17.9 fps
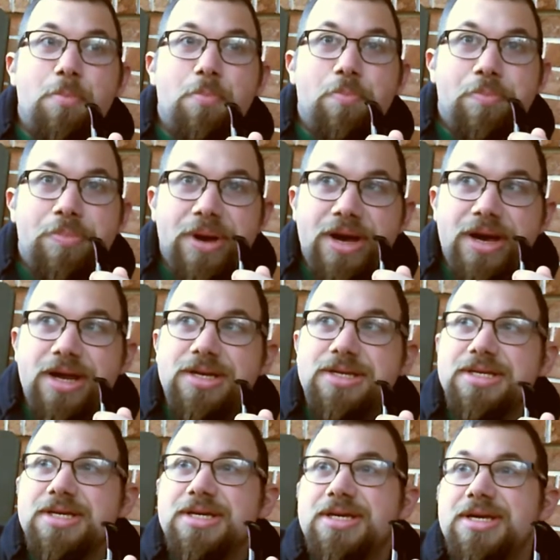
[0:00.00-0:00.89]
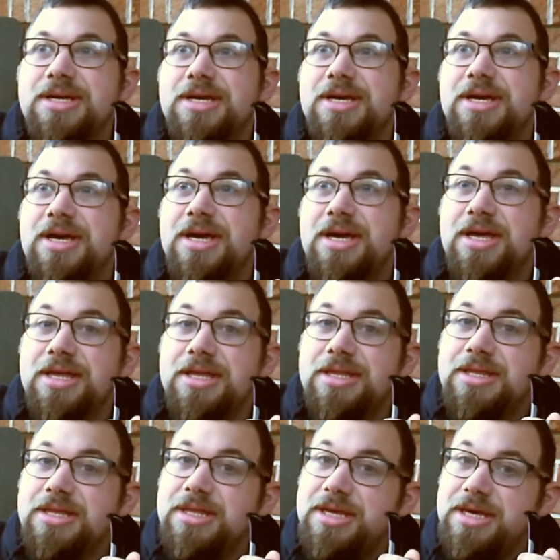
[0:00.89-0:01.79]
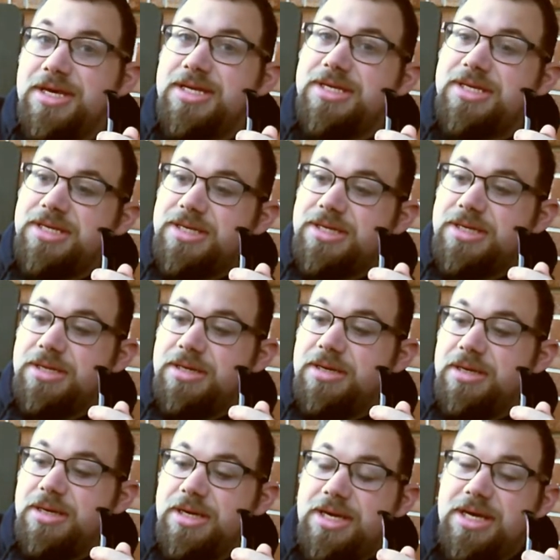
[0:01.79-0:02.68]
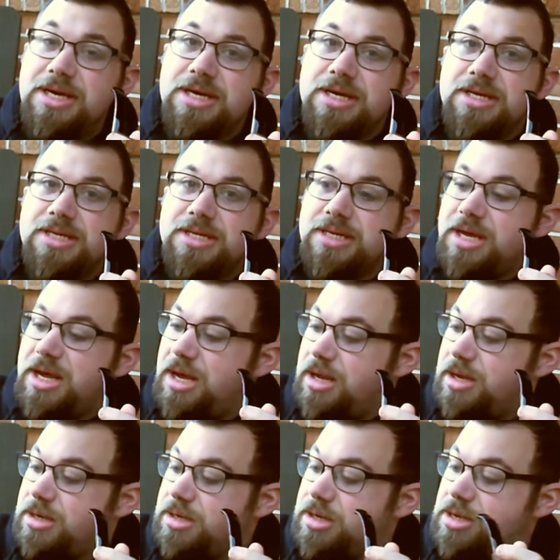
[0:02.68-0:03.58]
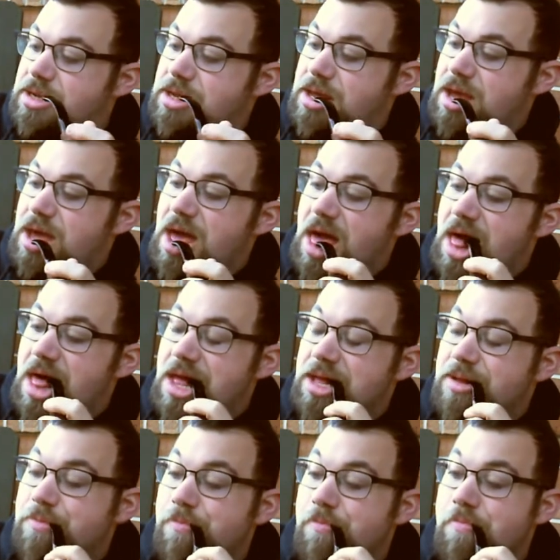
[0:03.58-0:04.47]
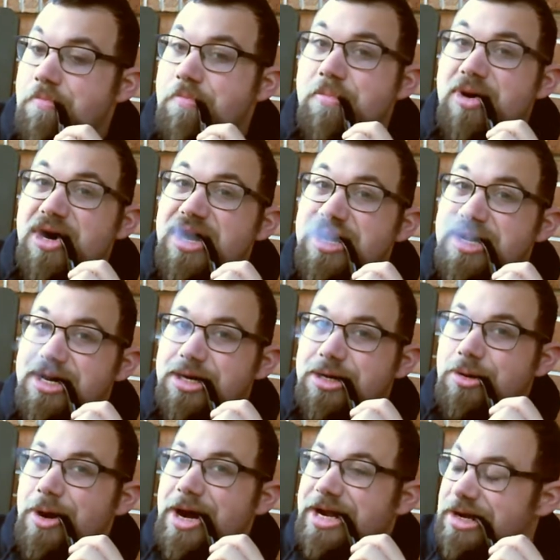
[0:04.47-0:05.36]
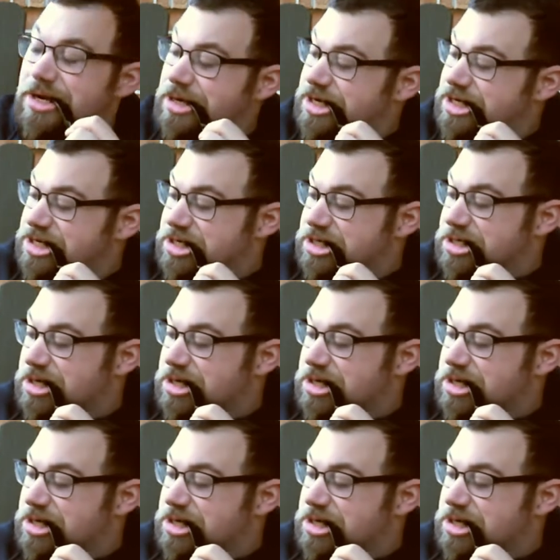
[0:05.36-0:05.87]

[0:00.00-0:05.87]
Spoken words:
but this is, and it is quite delicious.